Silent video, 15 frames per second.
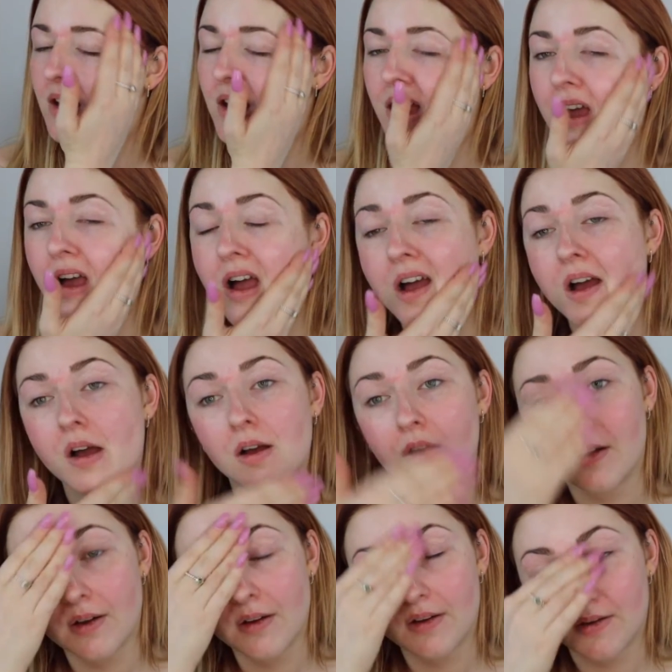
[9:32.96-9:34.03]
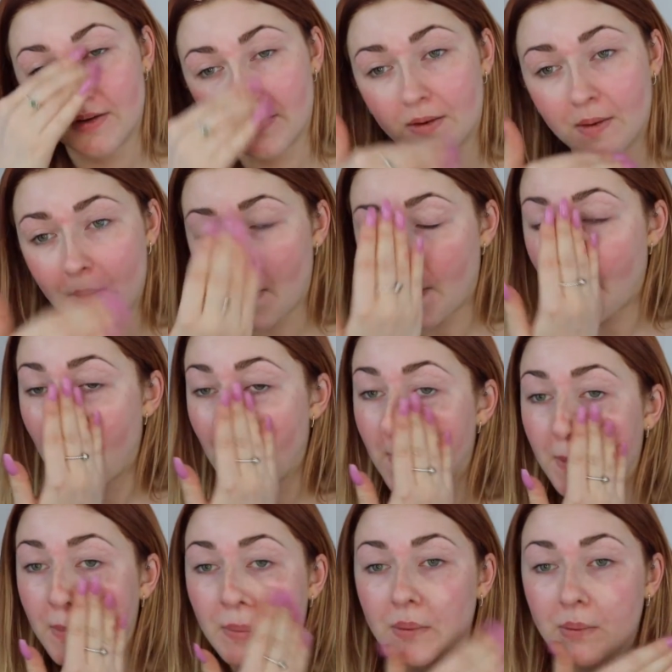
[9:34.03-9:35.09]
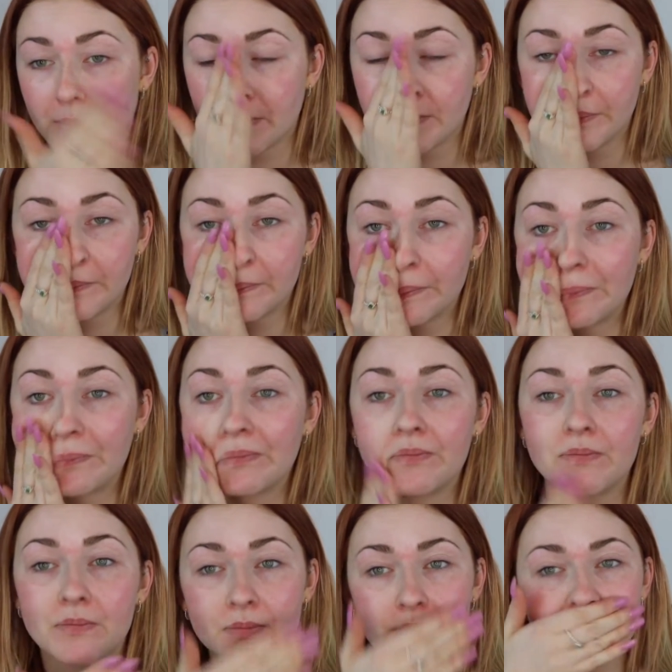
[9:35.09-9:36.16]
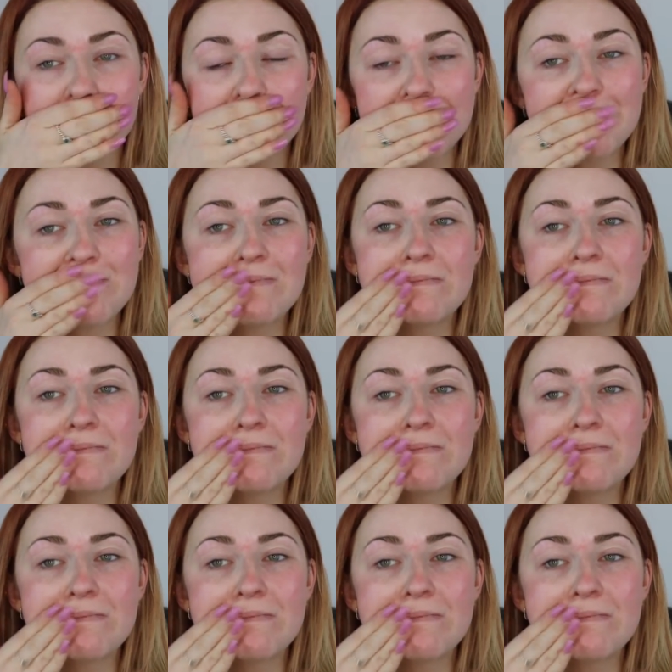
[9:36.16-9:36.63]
to keep my face hydrated and primed for makeup.